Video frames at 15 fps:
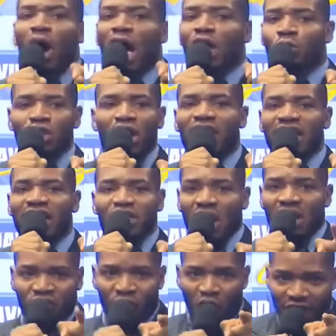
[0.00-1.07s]
that word will not
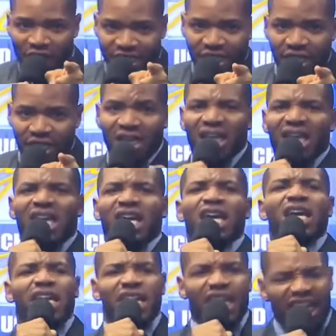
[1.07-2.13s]
return for it.
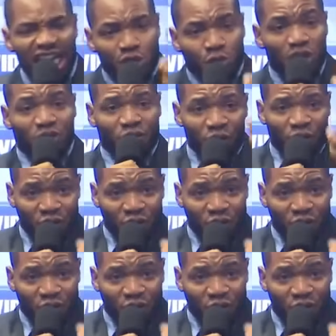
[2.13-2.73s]
It will